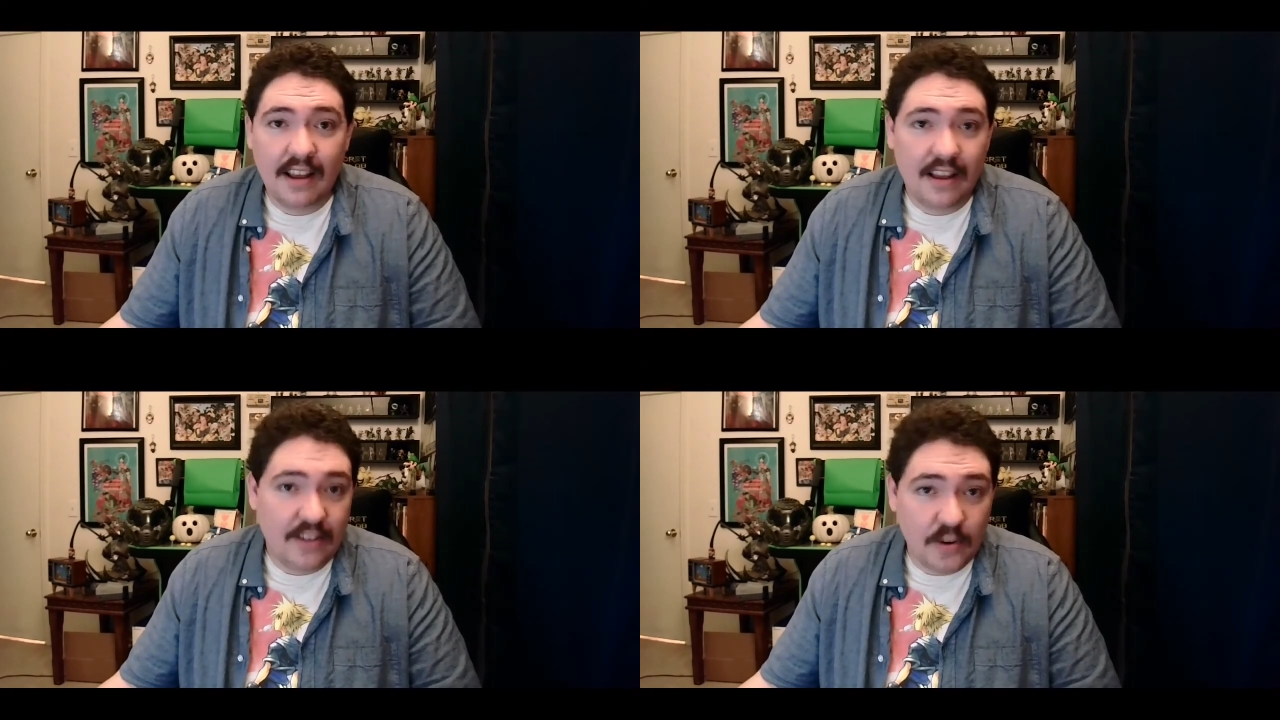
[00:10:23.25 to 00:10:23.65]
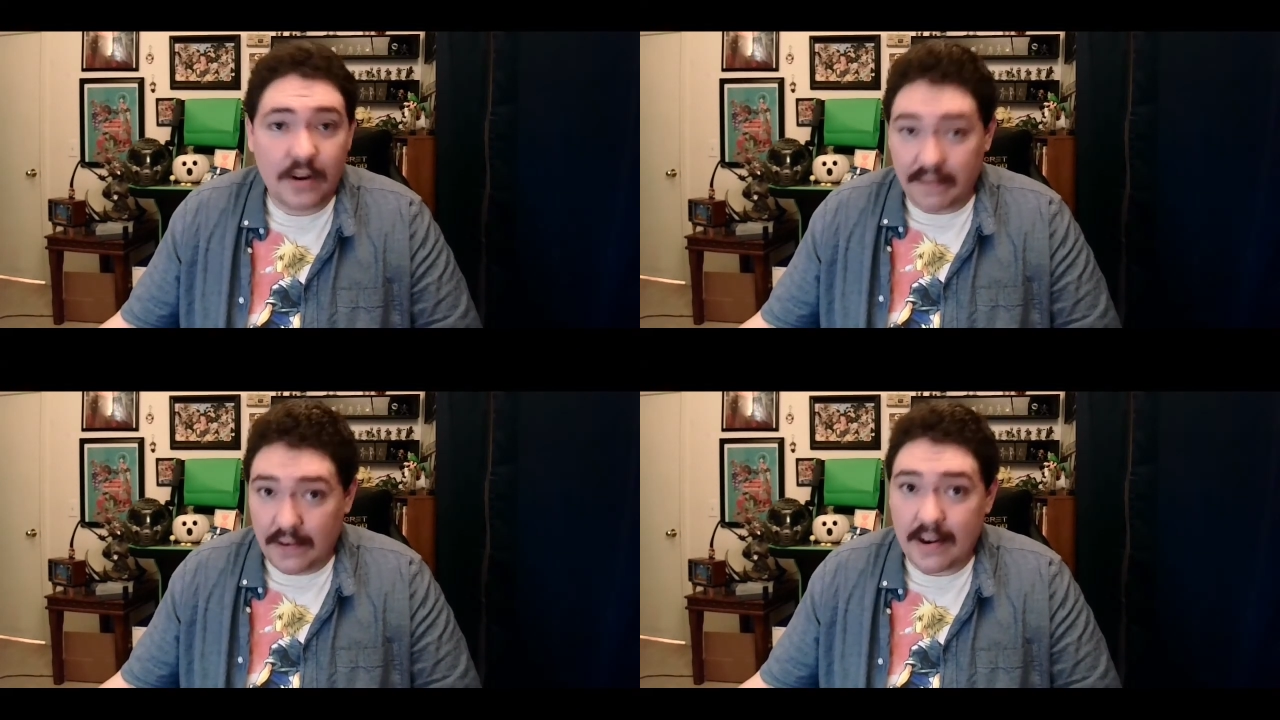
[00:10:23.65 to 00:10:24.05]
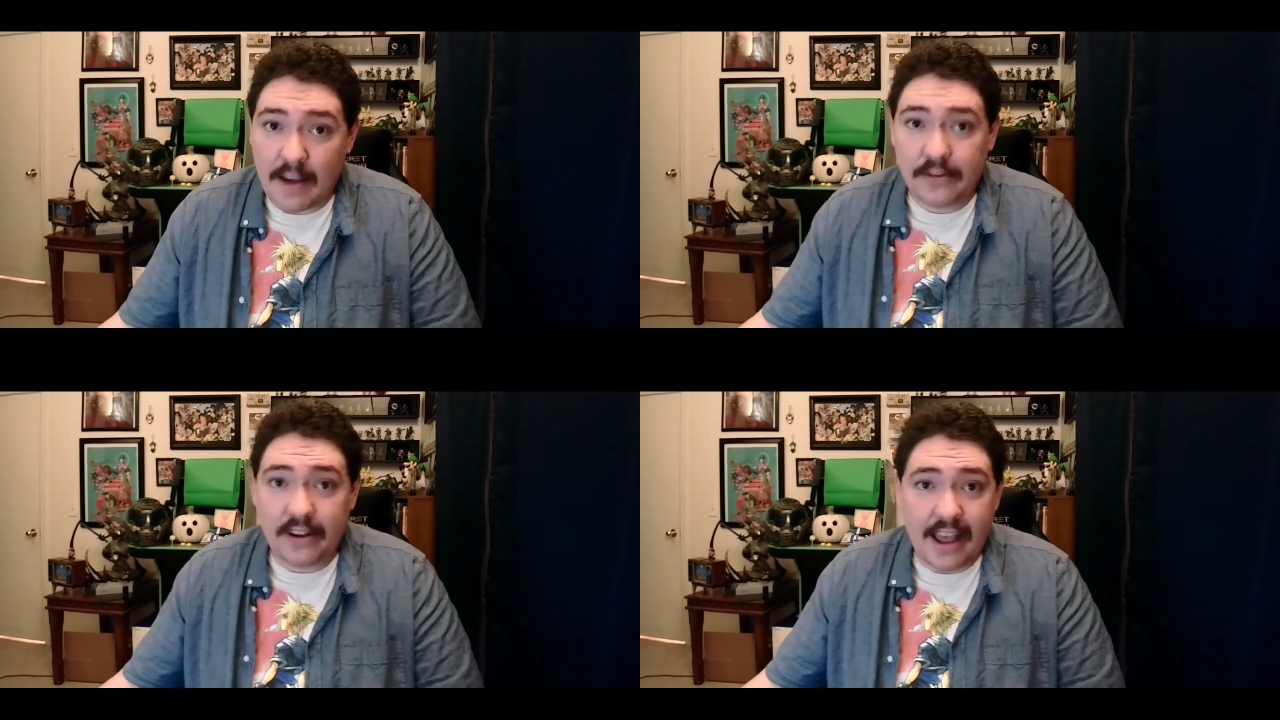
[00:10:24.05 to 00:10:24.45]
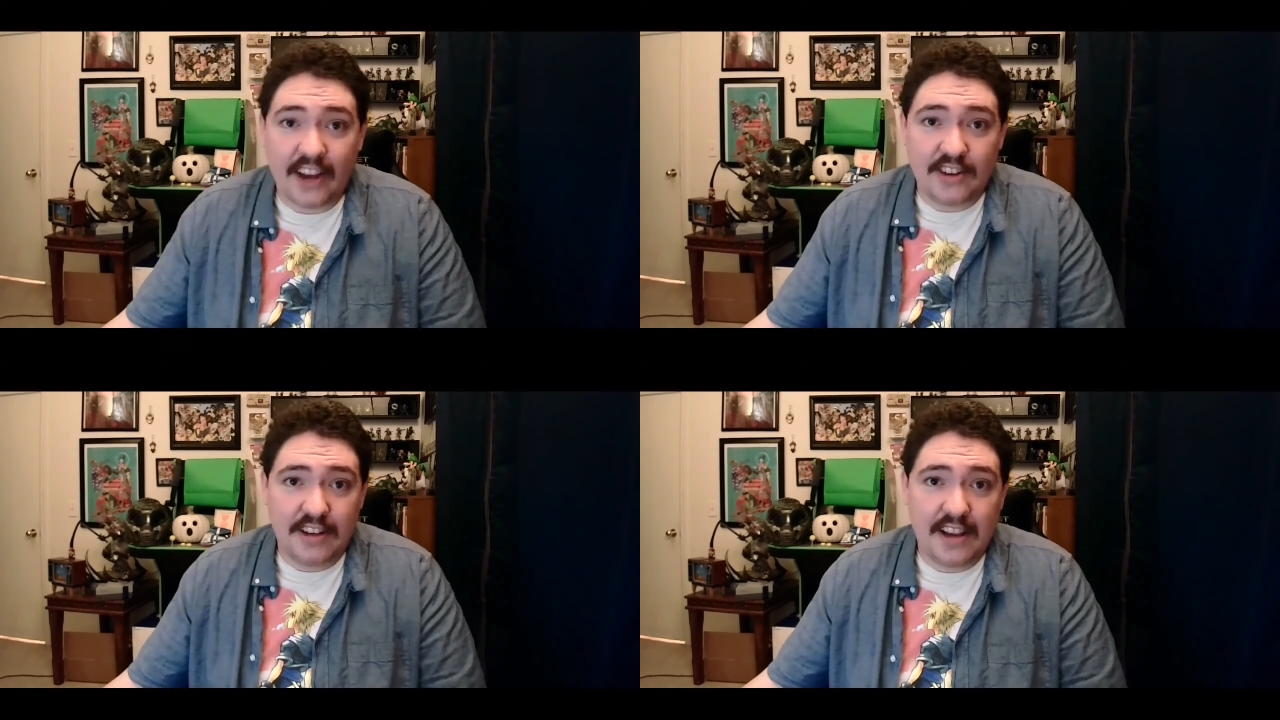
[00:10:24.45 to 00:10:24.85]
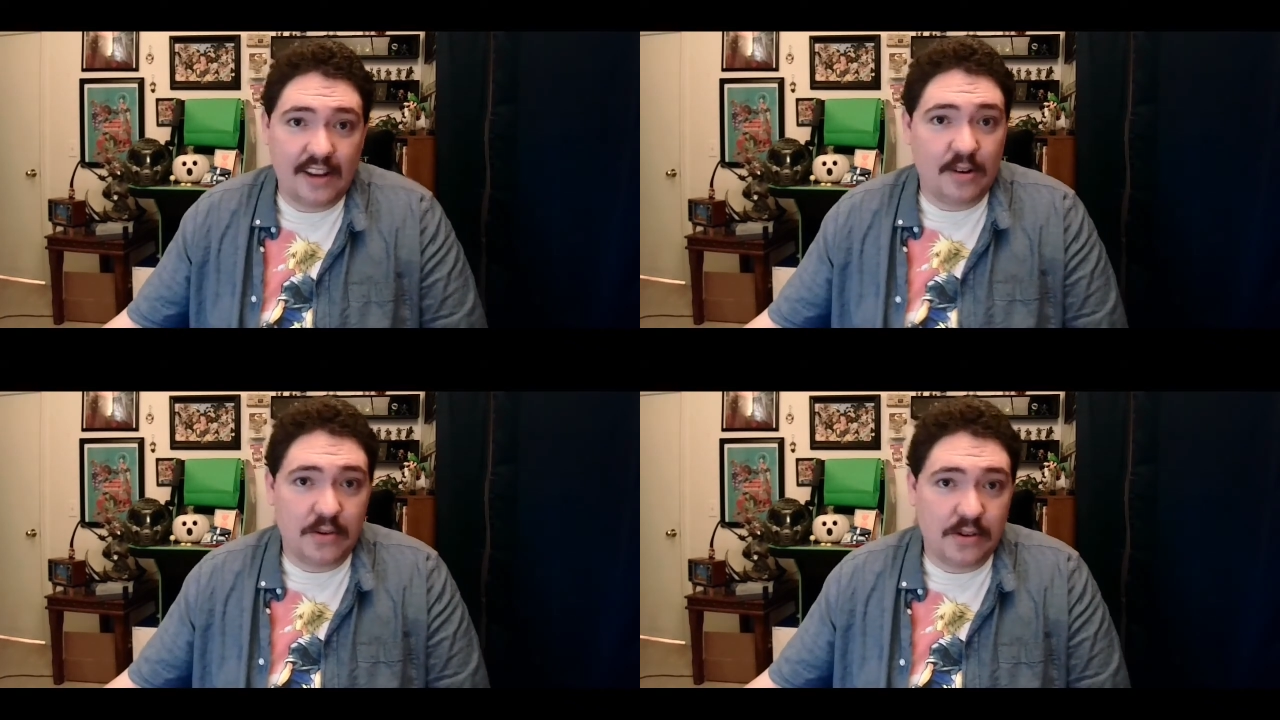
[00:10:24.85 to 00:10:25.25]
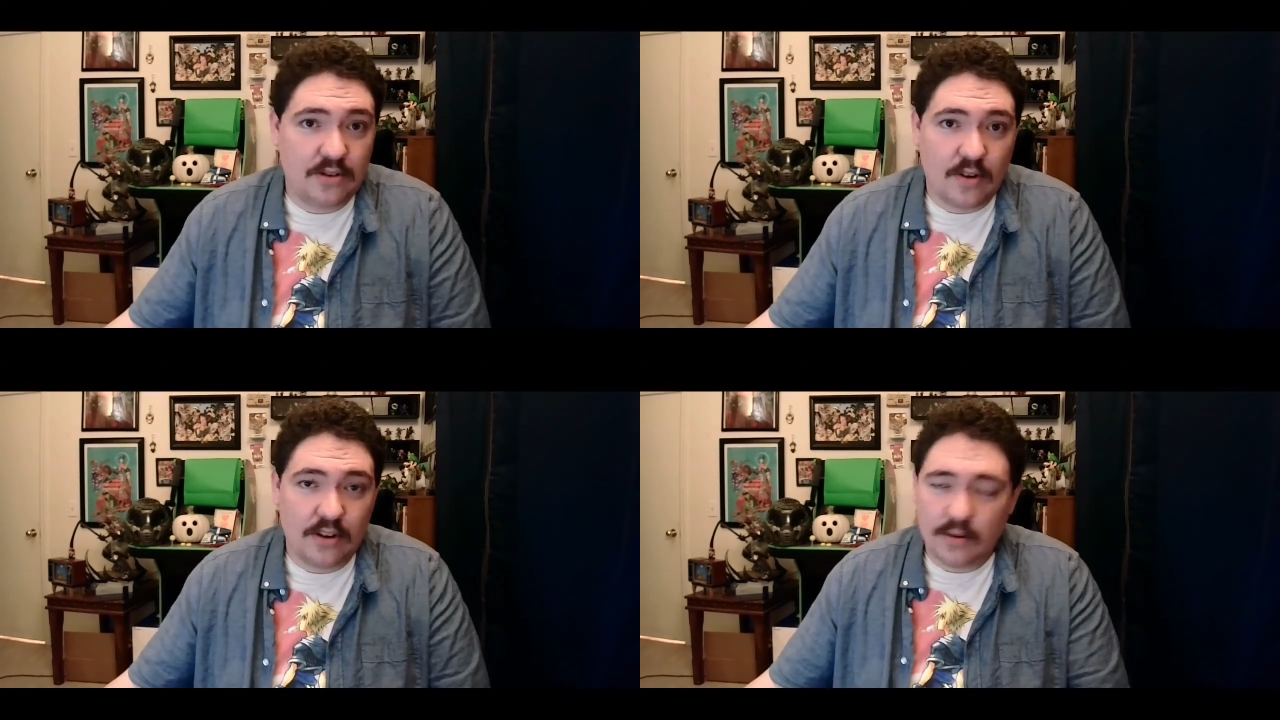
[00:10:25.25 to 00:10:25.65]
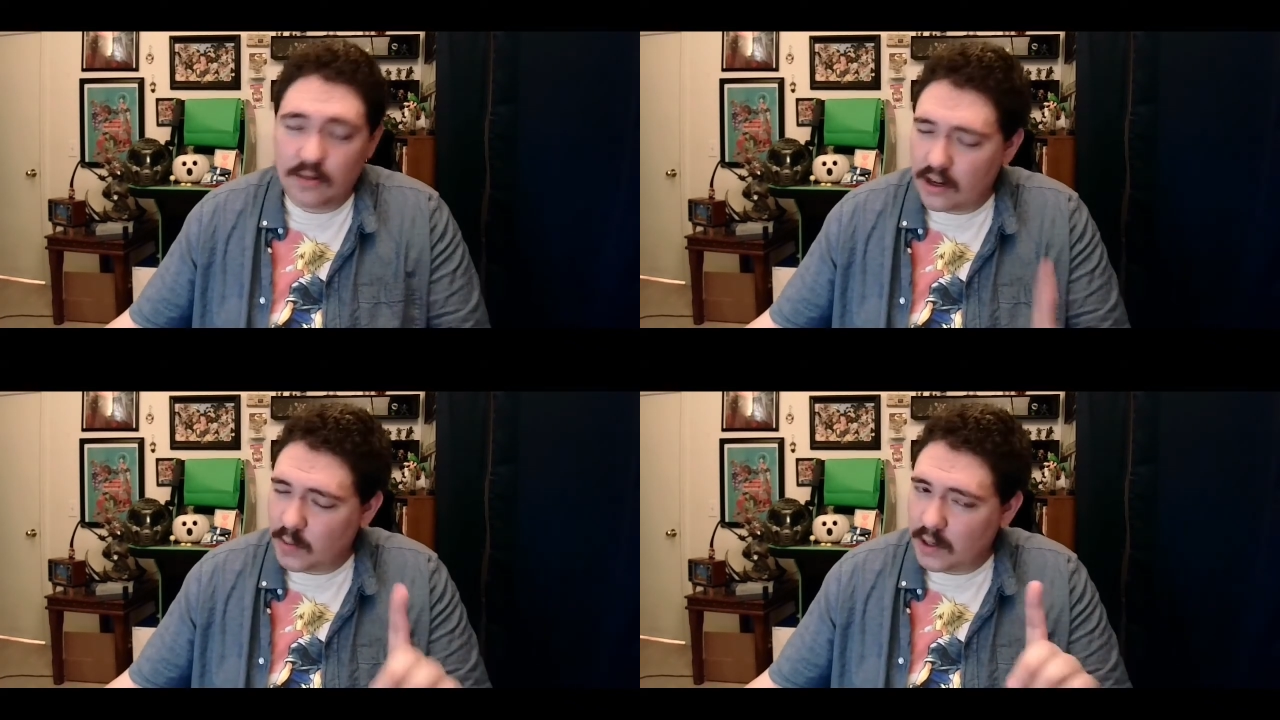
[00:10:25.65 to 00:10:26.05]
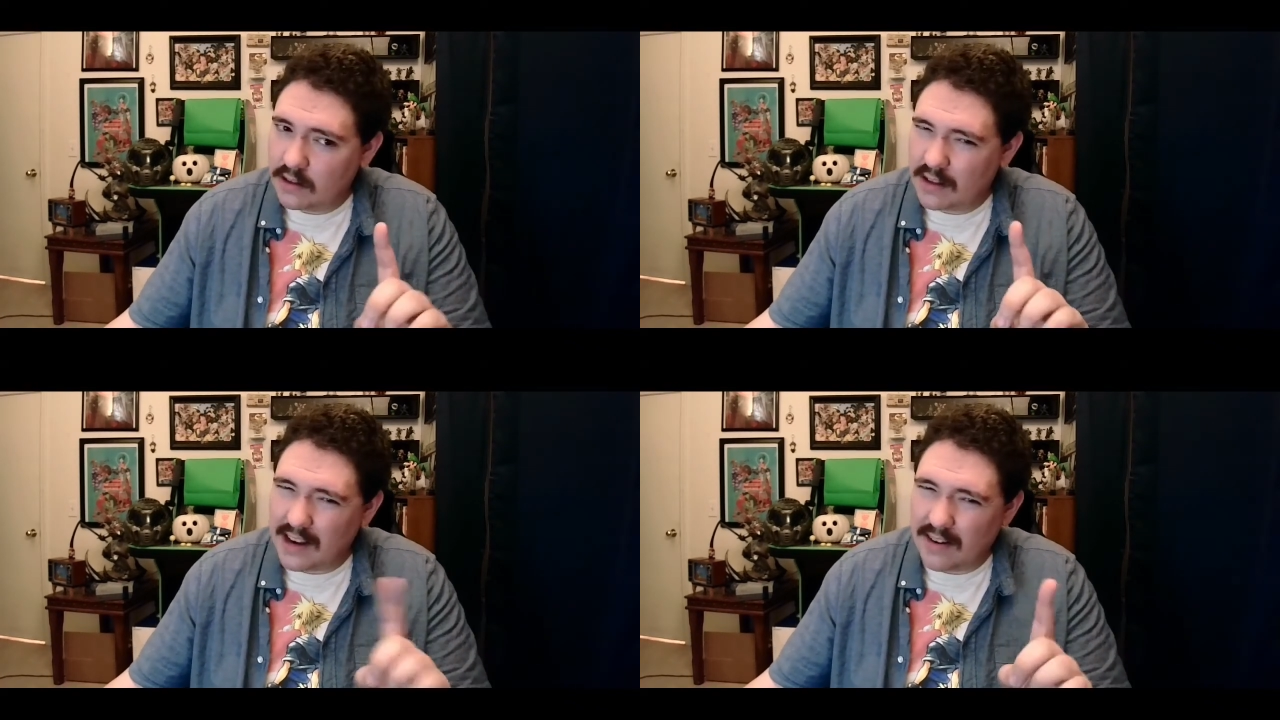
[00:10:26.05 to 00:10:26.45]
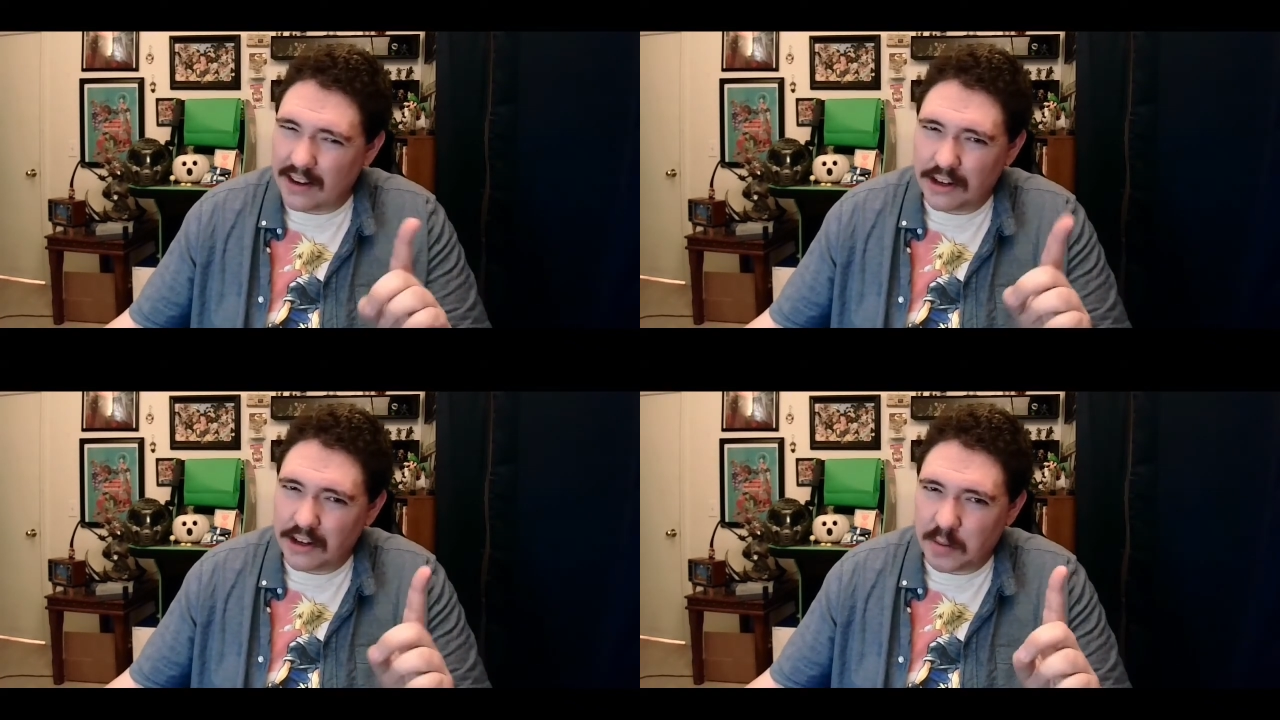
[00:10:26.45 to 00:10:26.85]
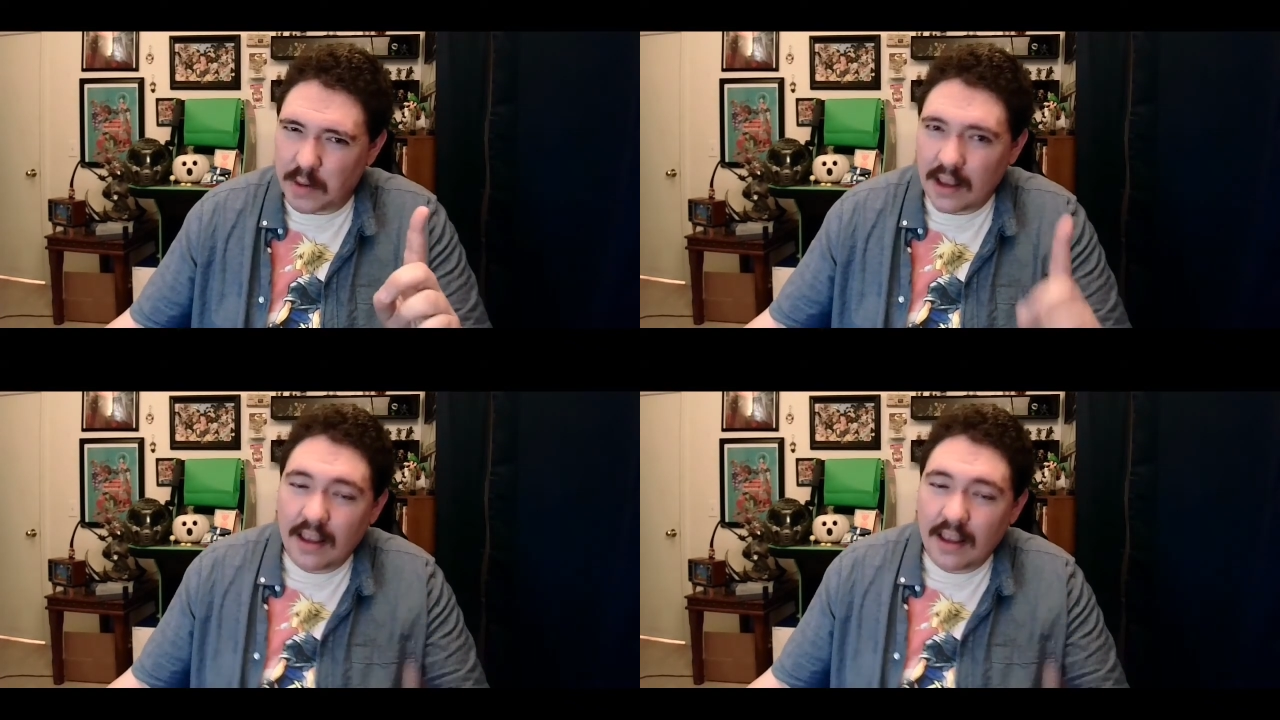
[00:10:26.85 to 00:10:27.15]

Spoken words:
there were a few times that I actually did go to a store. Don't judge me. I know you're judging me.